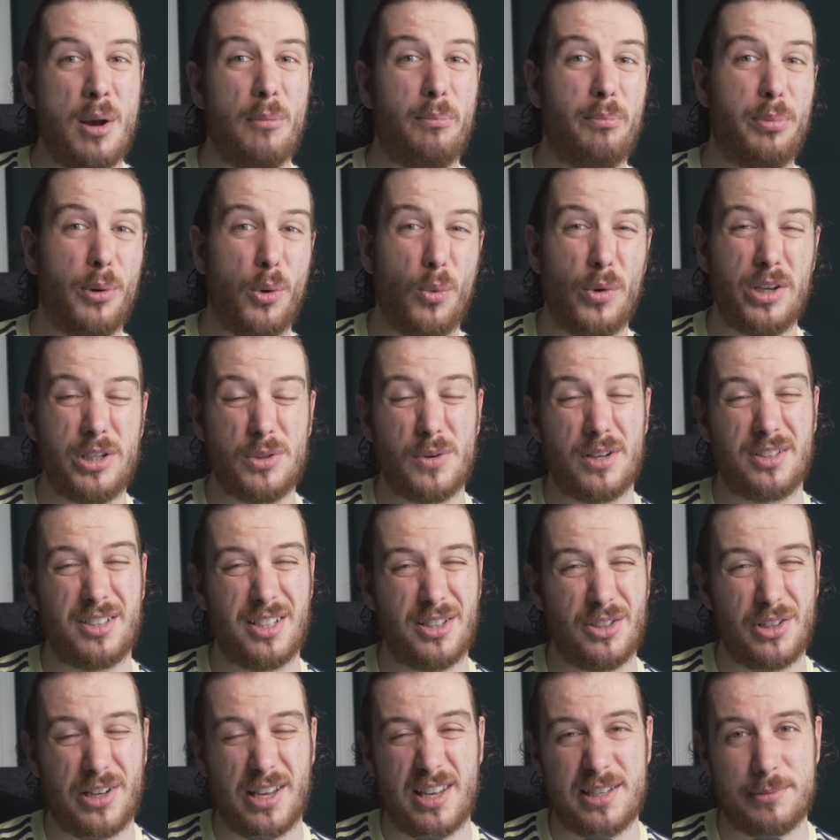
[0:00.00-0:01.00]
But when you
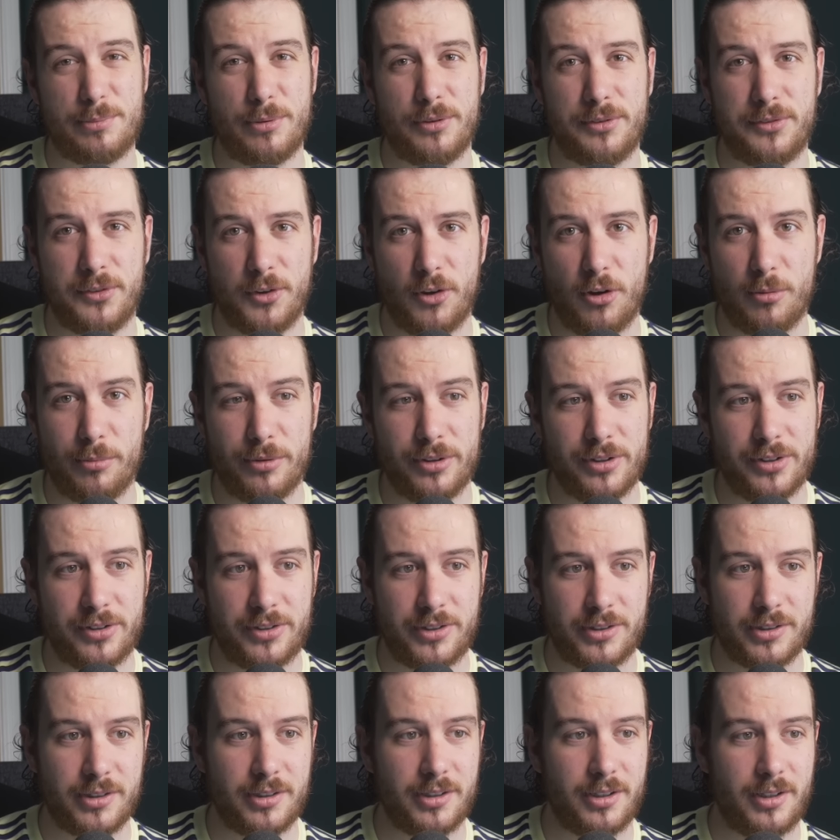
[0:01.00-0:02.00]
actually look at his
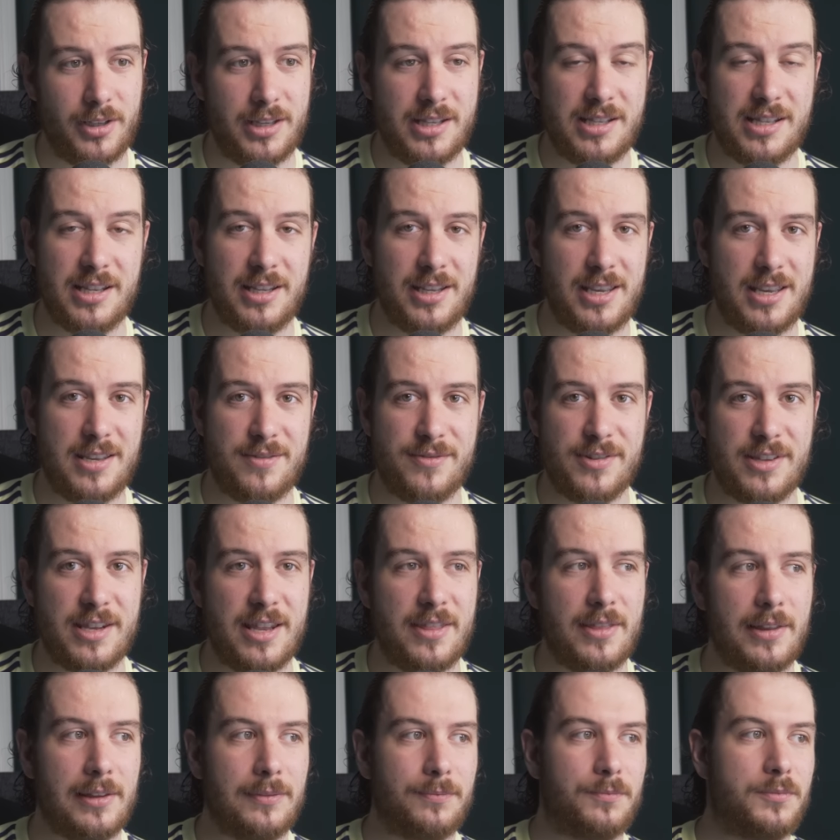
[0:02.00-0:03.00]
performance, even
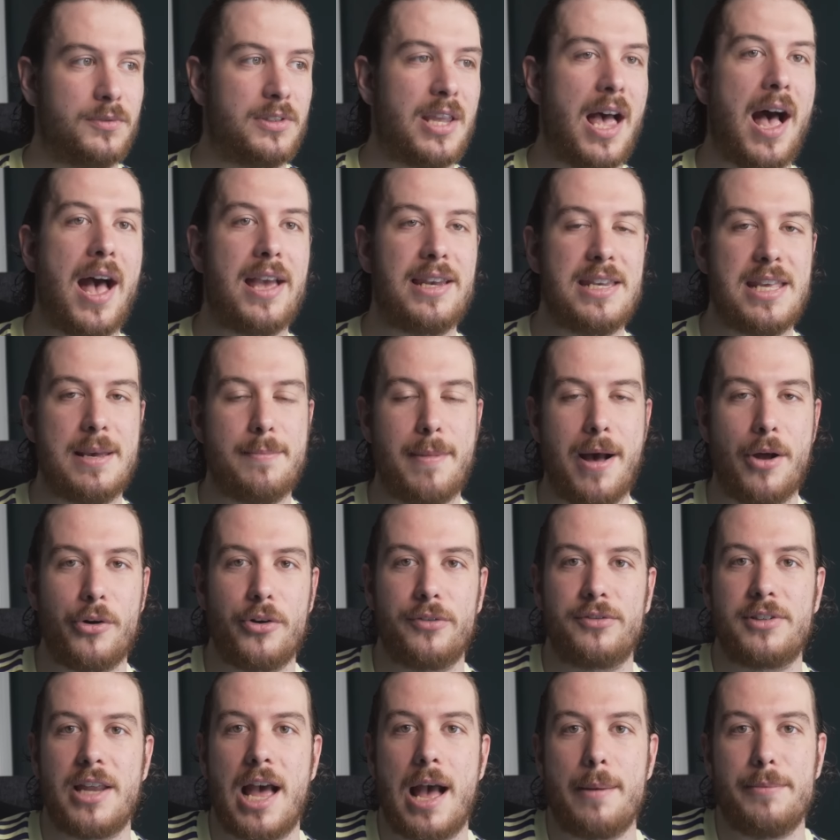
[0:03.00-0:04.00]
in the tiny amount
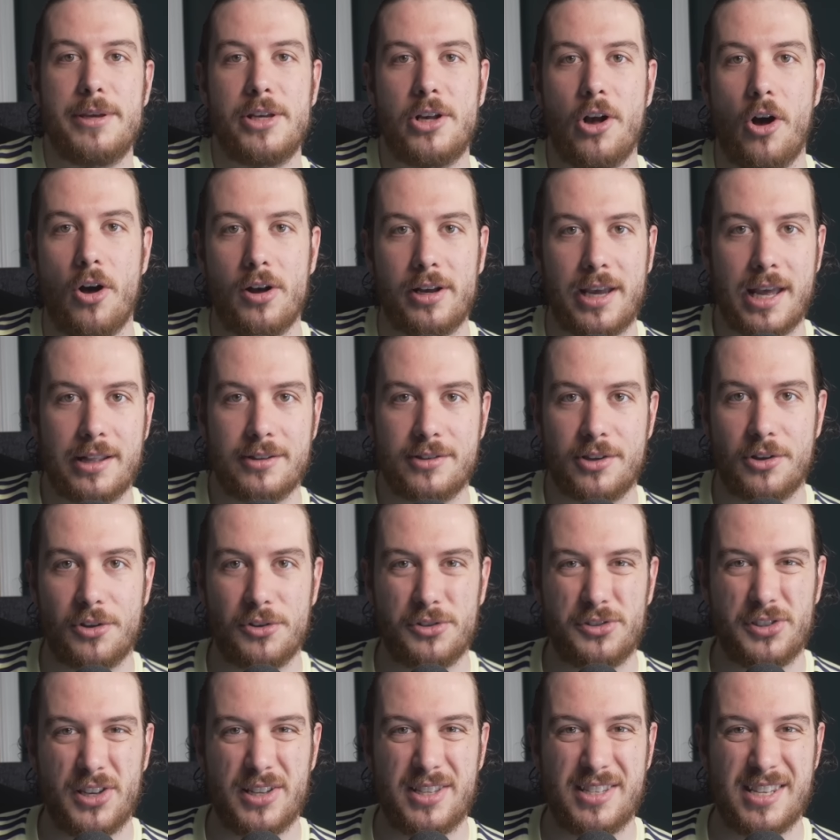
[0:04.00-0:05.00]
of time he got against Hull
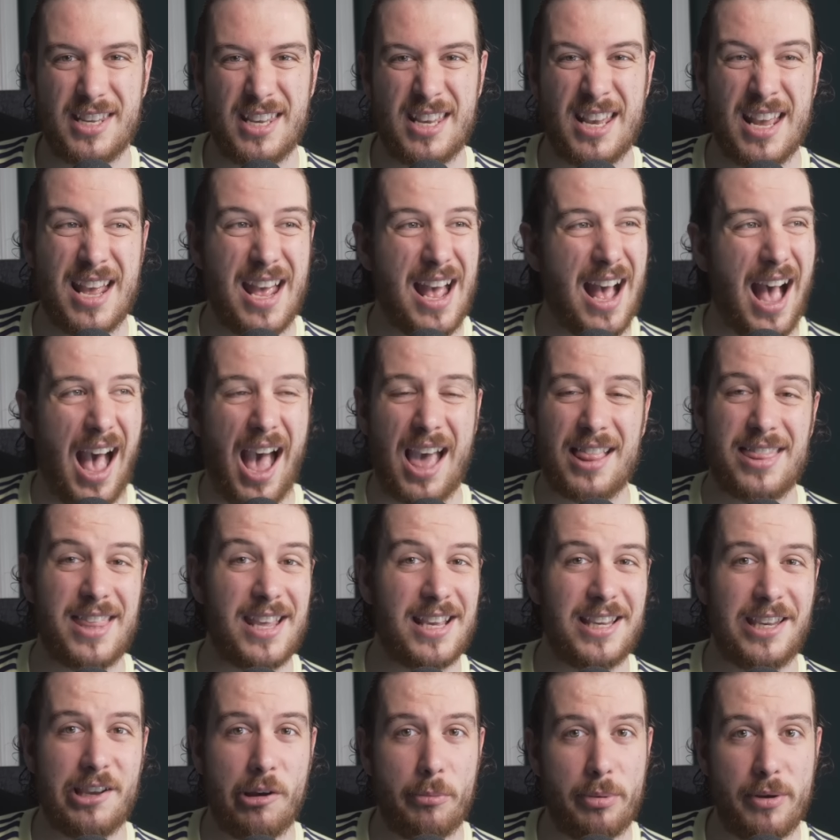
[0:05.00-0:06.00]
City, I
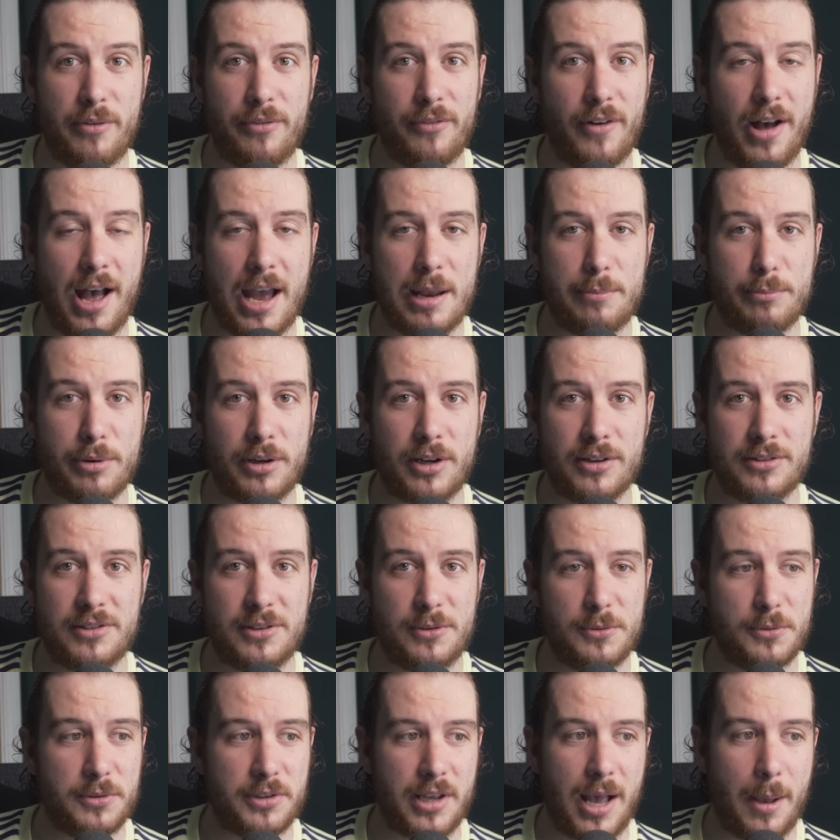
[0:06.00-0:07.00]
think he'll be fine because
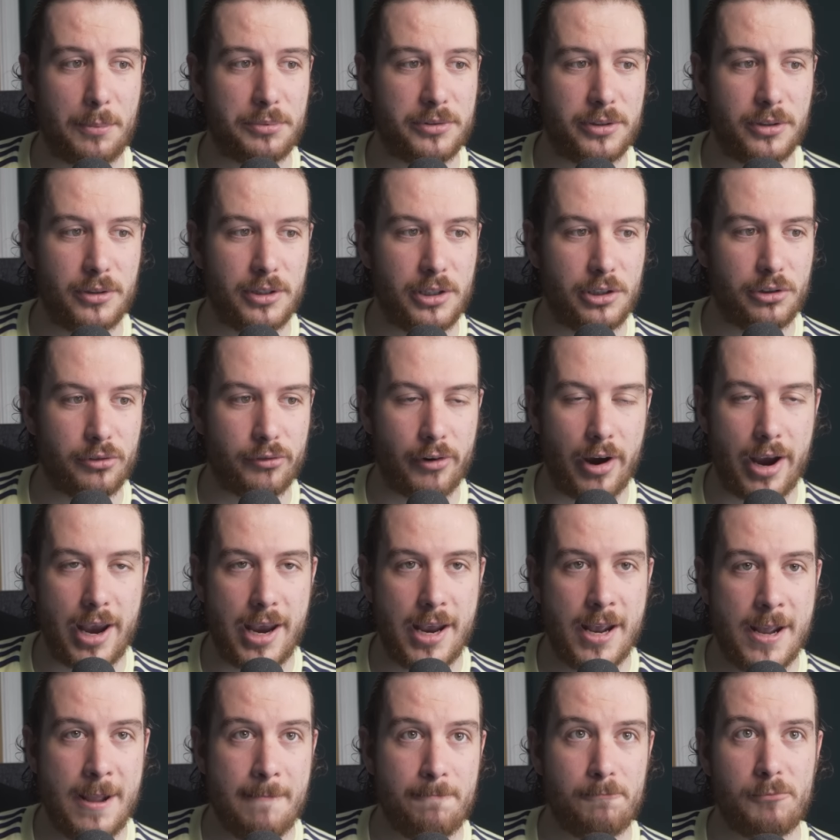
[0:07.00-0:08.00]
he was absolutely great.